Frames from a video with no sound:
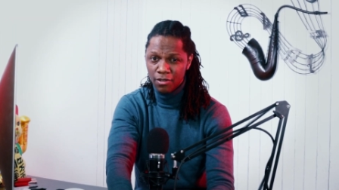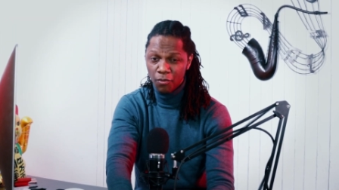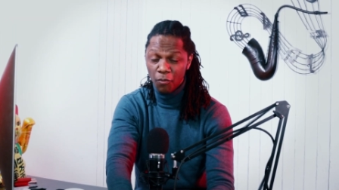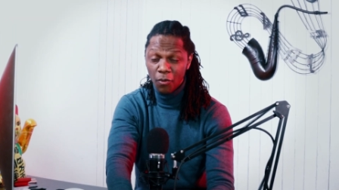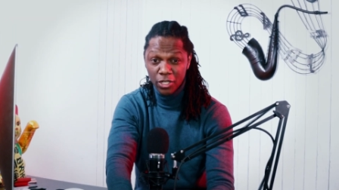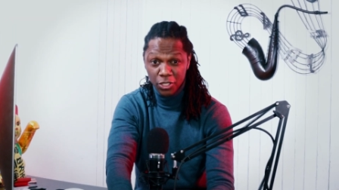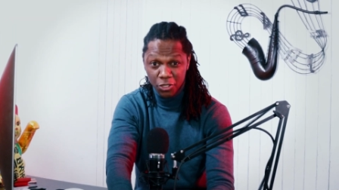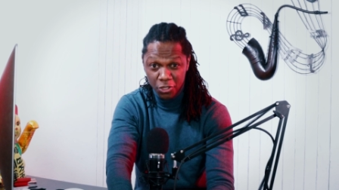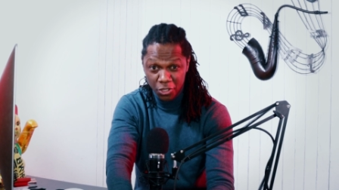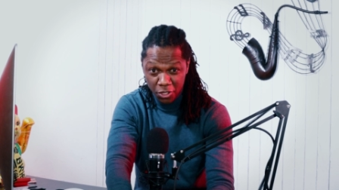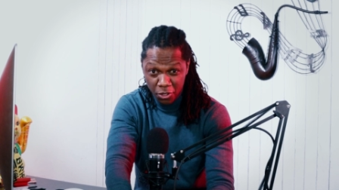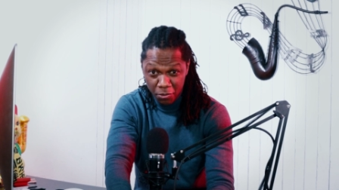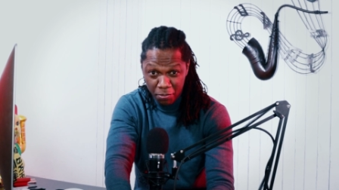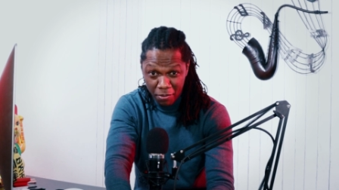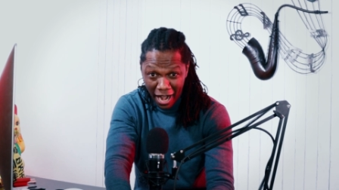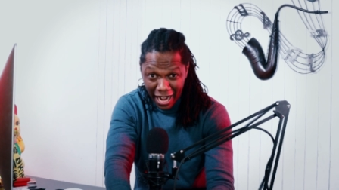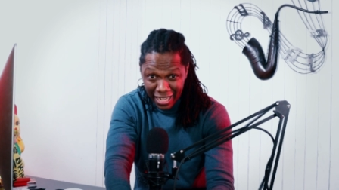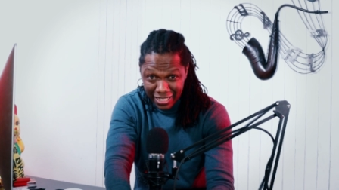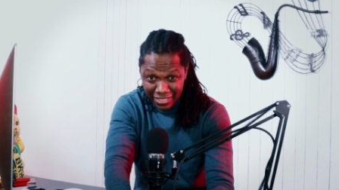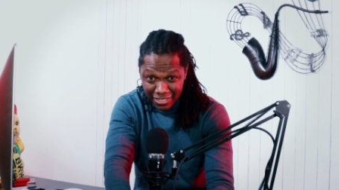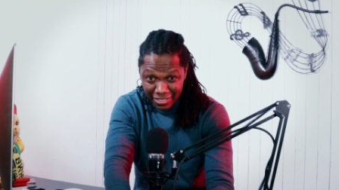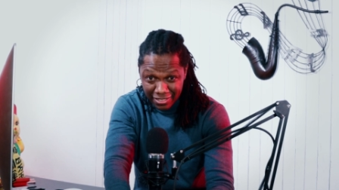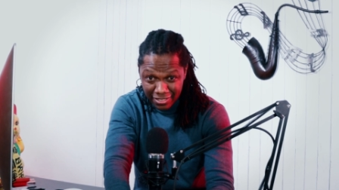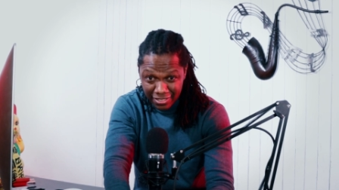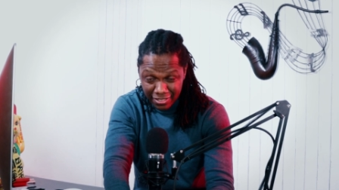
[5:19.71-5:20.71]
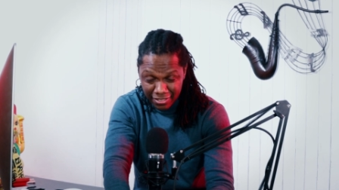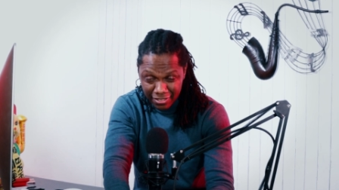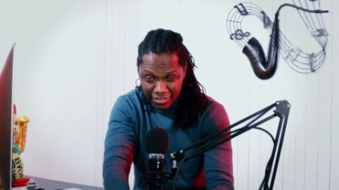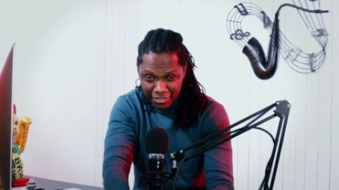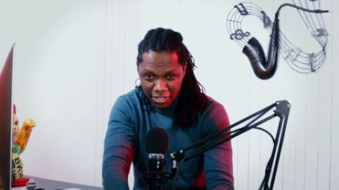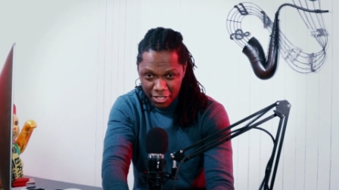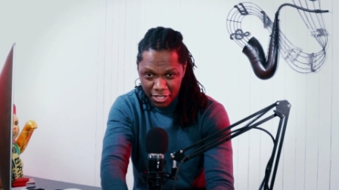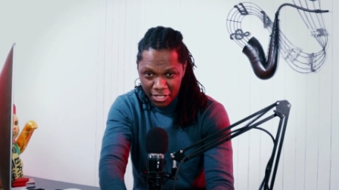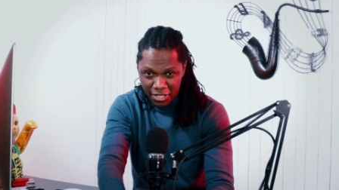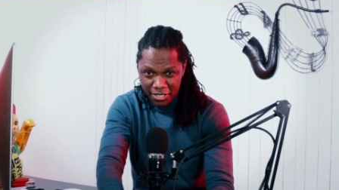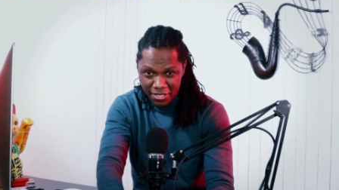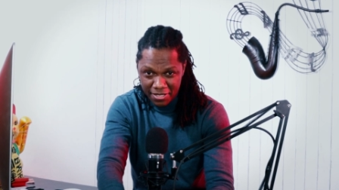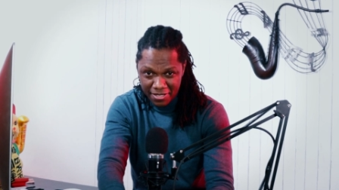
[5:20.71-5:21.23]
What should you practice?
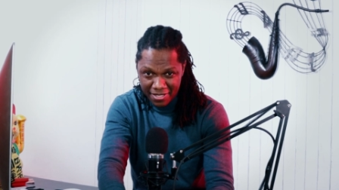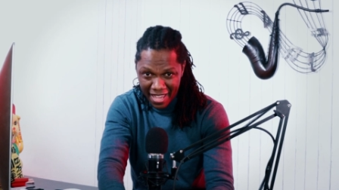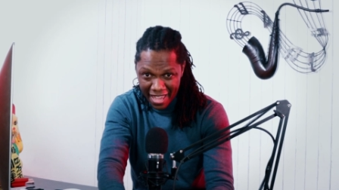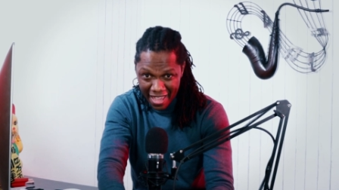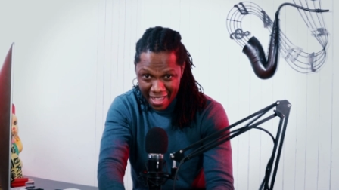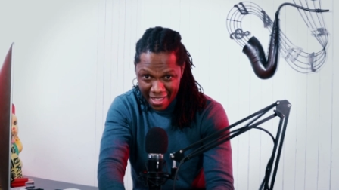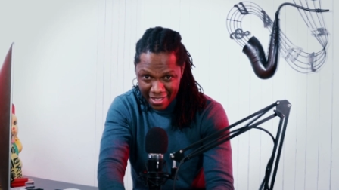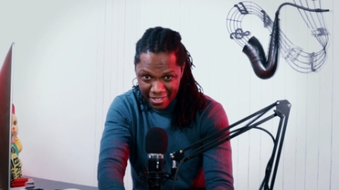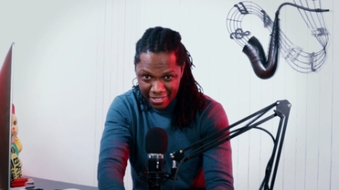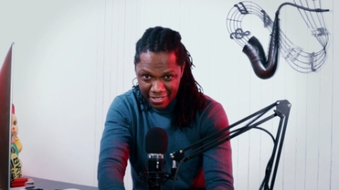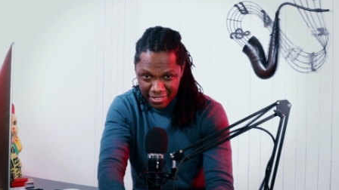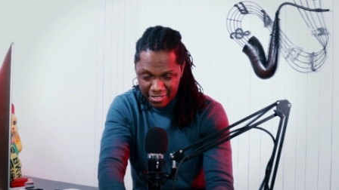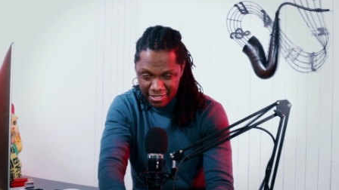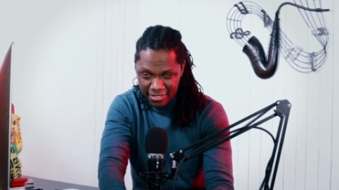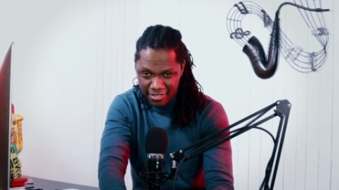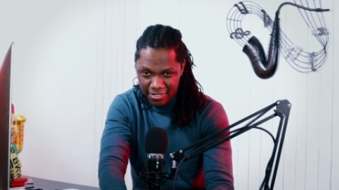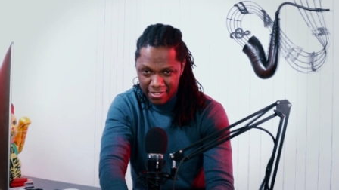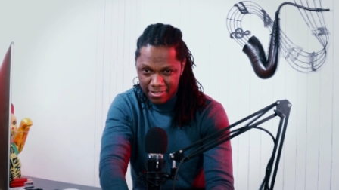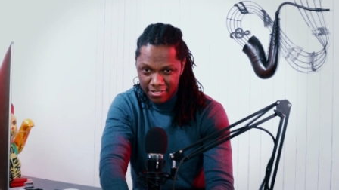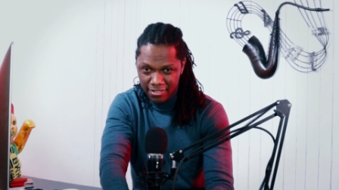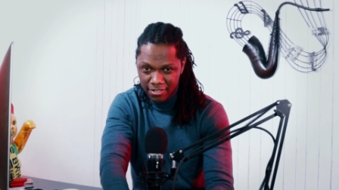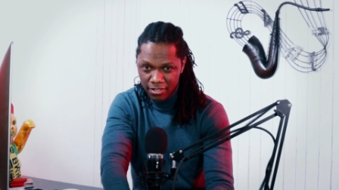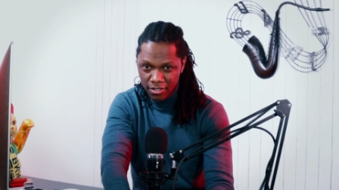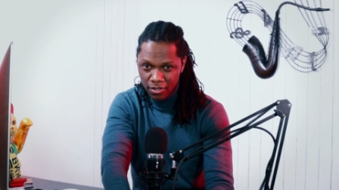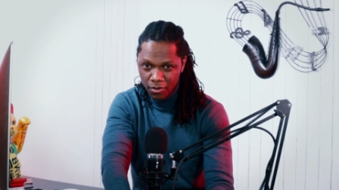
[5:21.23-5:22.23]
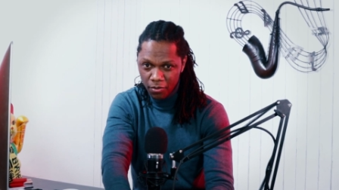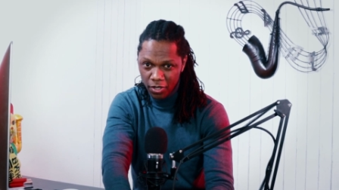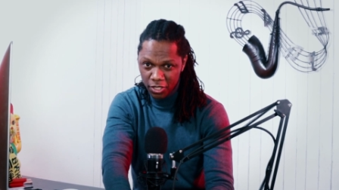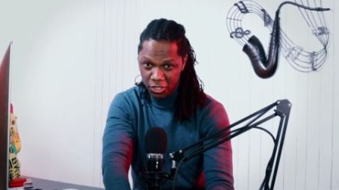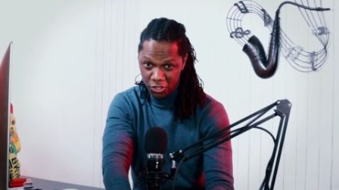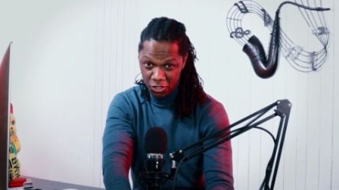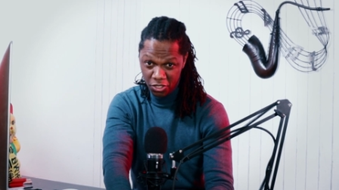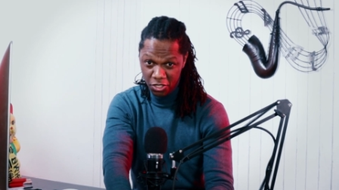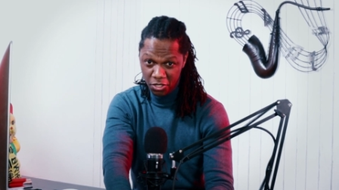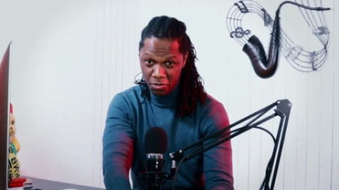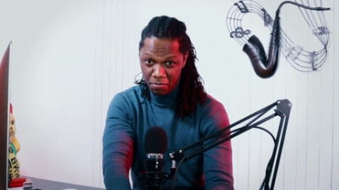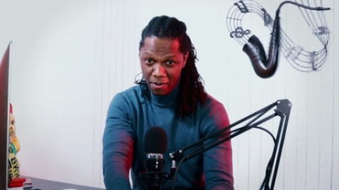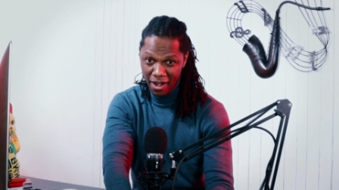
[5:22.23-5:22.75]
Scales.
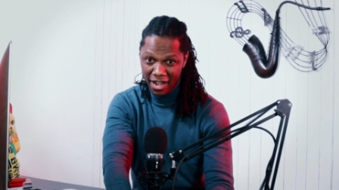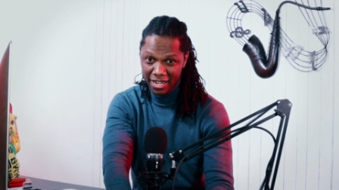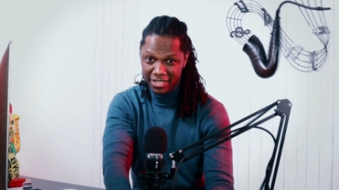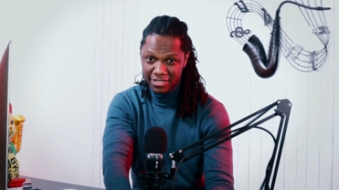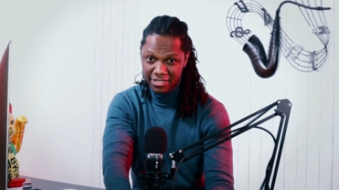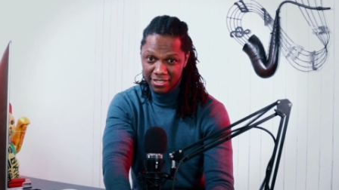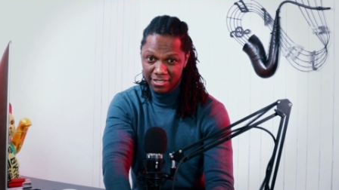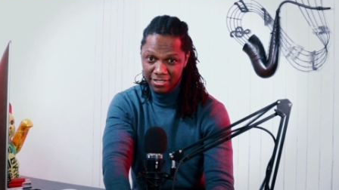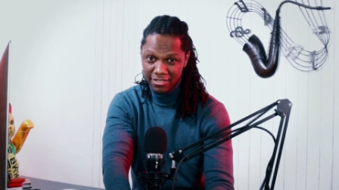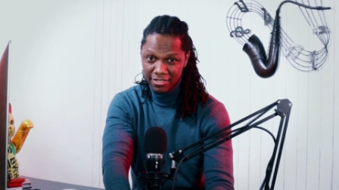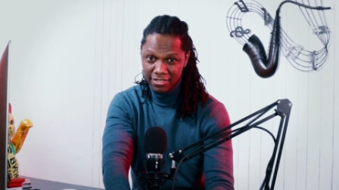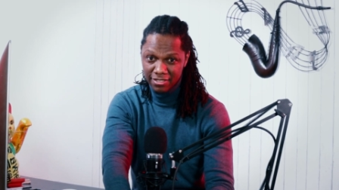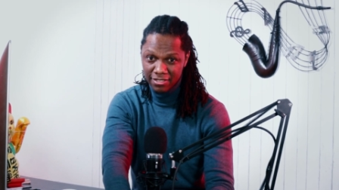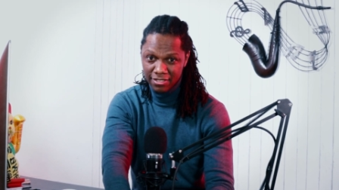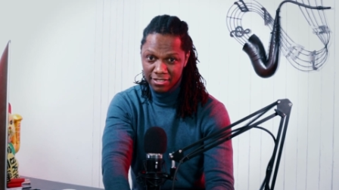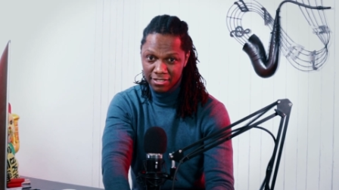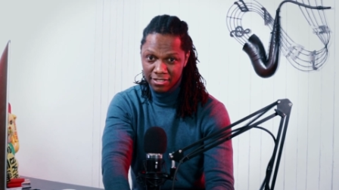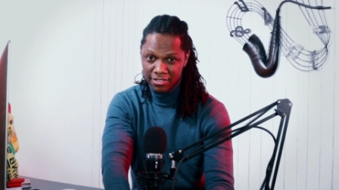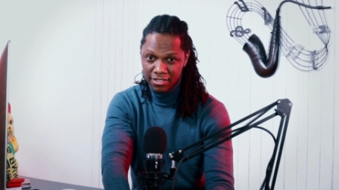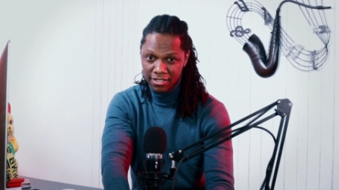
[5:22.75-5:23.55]
What should you practice?